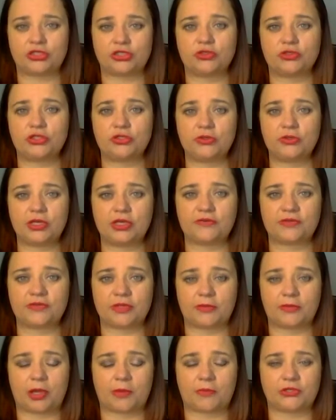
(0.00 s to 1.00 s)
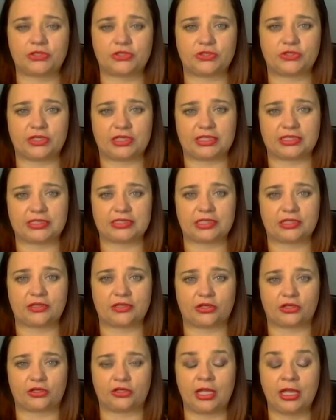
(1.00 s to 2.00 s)
You do give them opportunities to
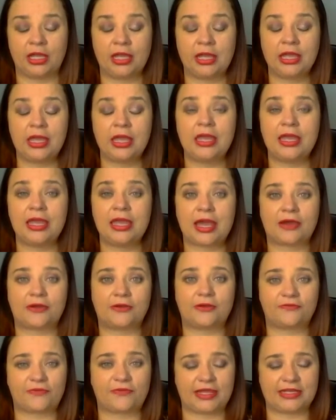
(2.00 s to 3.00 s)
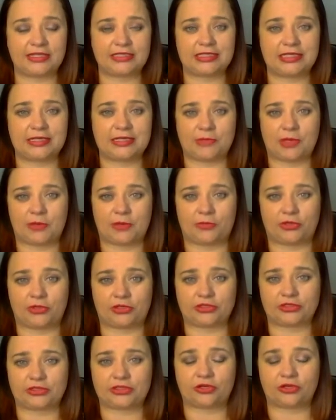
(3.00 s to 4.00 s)
learn how to find team
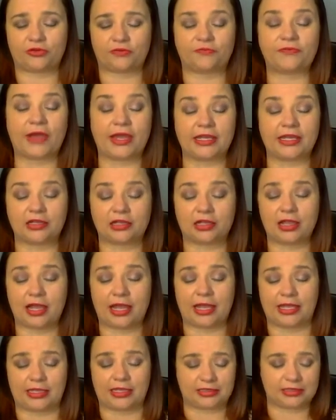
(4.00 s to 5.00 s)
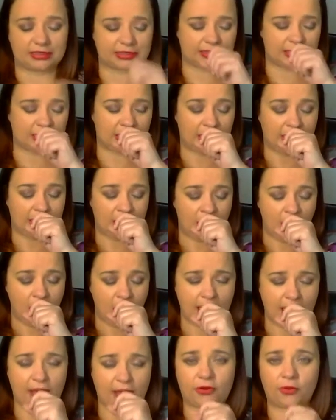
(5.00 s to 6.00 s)
members or find clients,
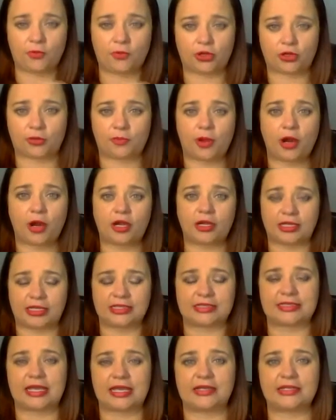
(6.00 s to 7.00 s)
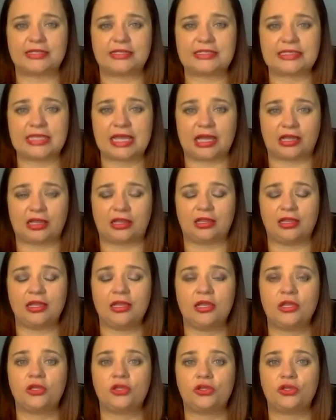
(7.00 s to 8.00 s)
how to book parties, how to sell.
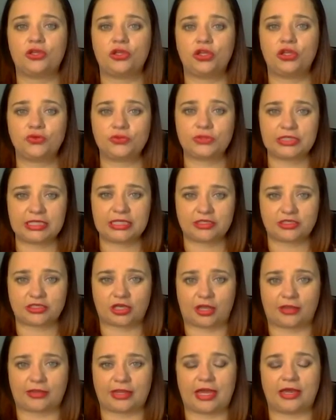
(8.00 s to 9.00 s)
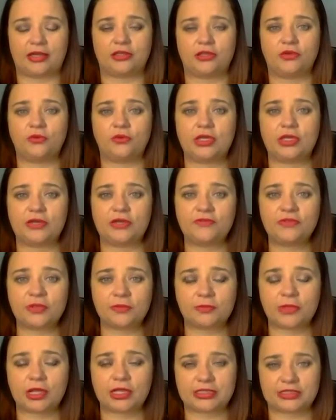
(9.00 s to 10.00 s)
You teach all that. You give
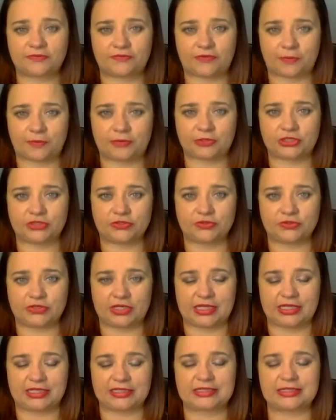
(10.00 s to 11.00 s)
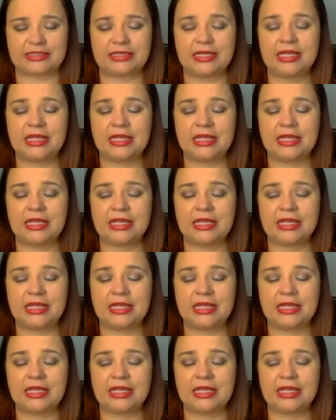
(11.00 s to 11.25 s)
them lots of opportunities.